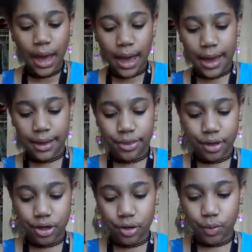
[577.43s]
and
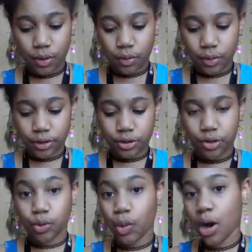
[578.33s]
then you are going
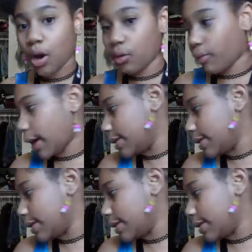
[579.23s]
to write